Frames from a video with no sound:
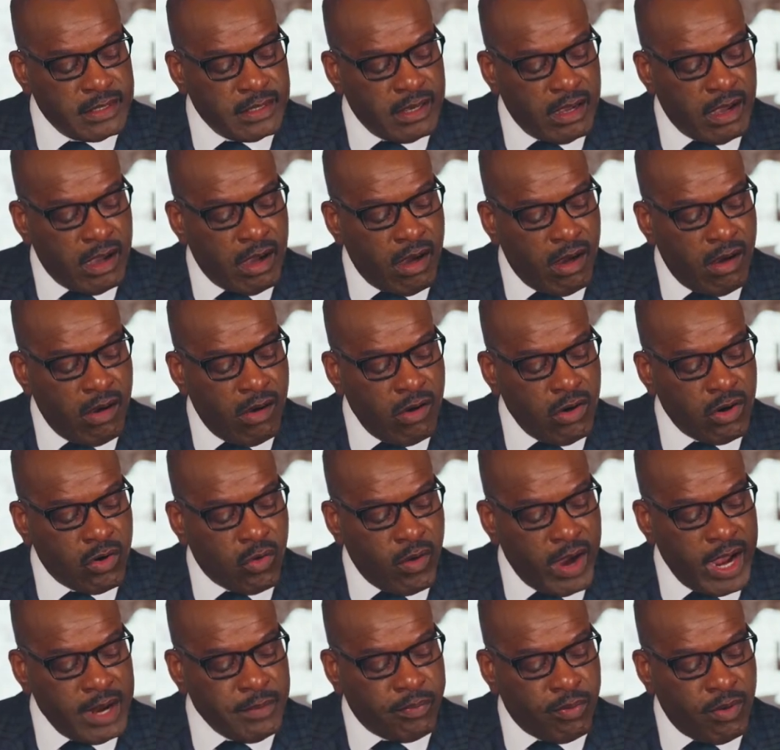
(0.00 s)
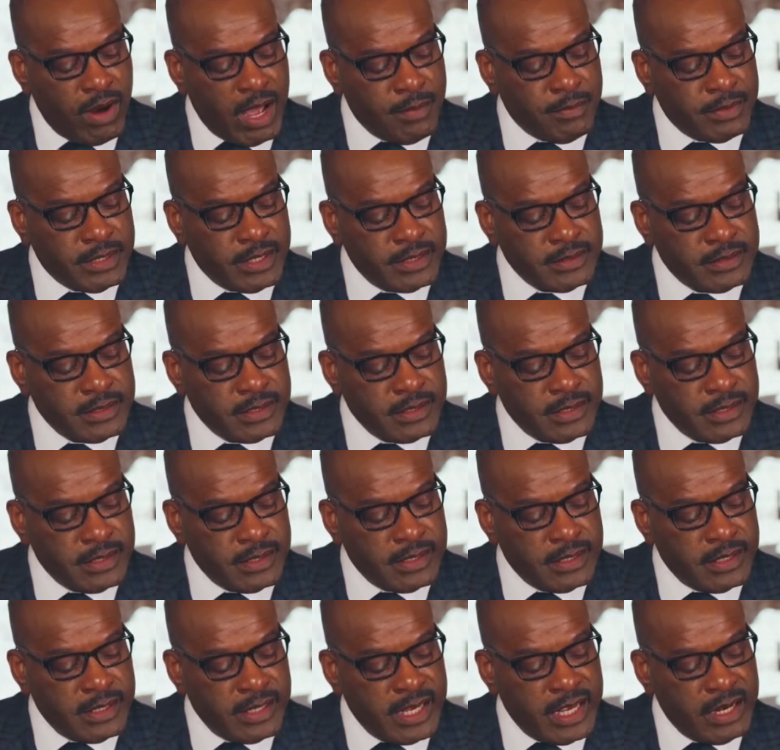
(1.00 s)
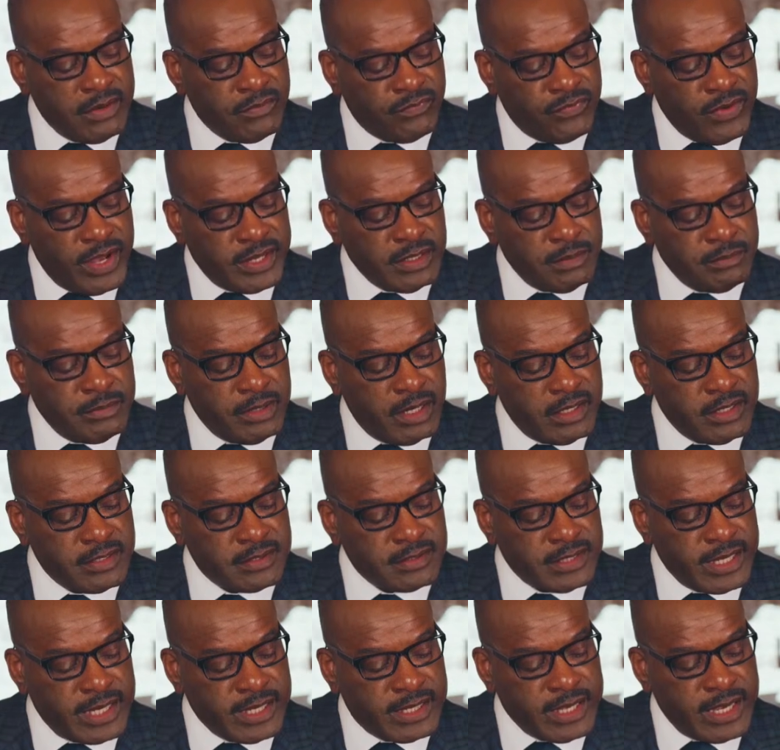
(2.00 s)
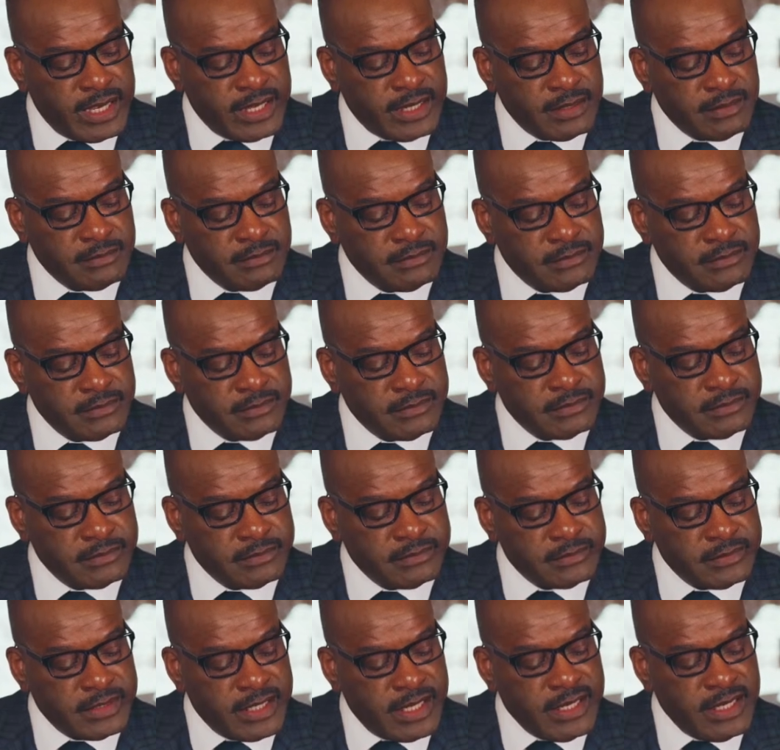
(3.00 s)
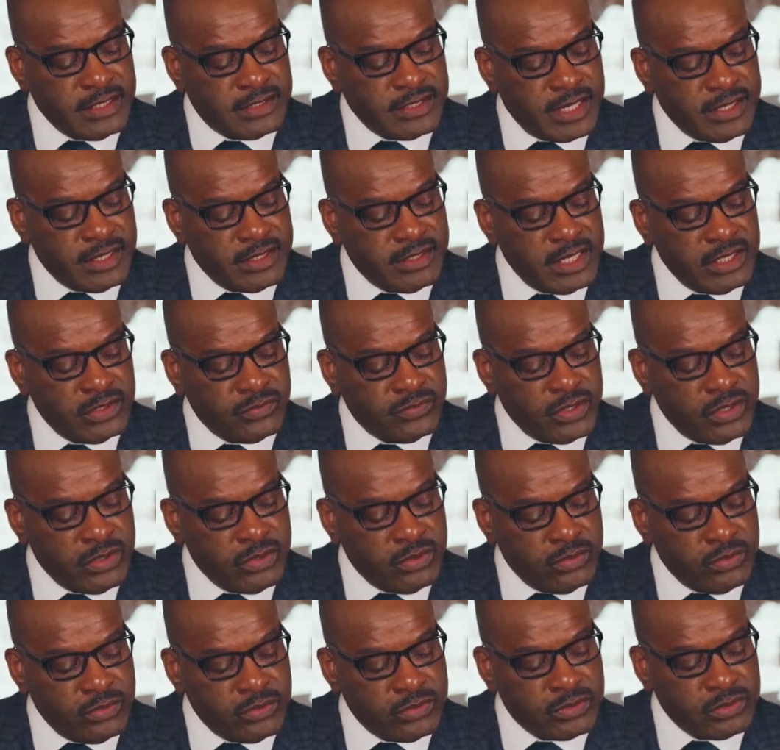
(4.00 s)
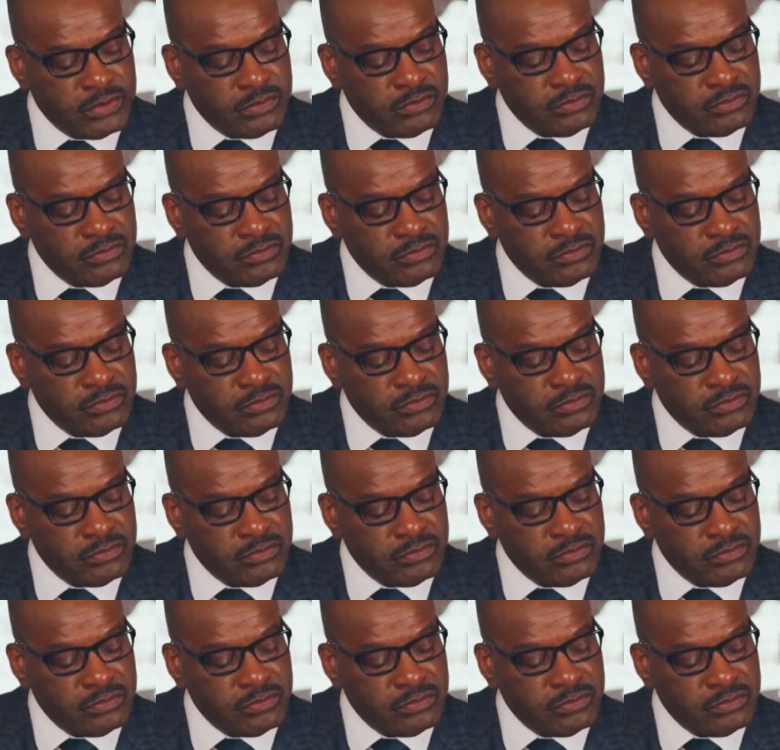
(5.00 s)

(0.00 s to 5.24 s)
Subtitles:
are all quite prominent in fundamentalist thinking. And he said that these views,